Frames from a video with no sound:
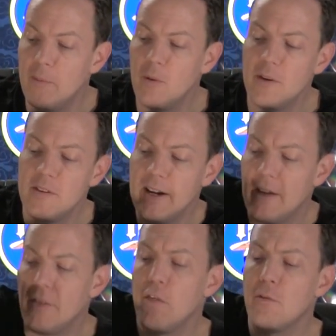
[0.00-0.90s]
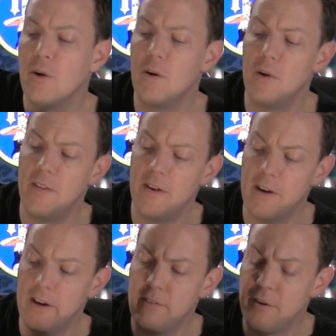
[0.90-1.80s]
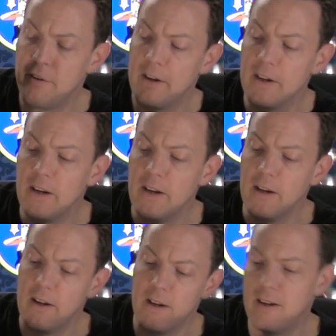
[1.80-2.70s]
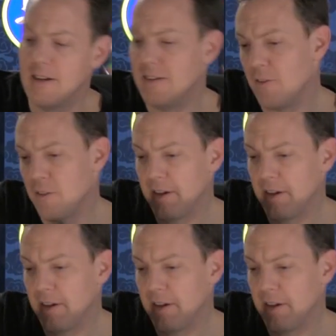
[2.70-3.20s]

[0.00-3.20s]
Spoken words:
but once I got the throw on there and everything, I don't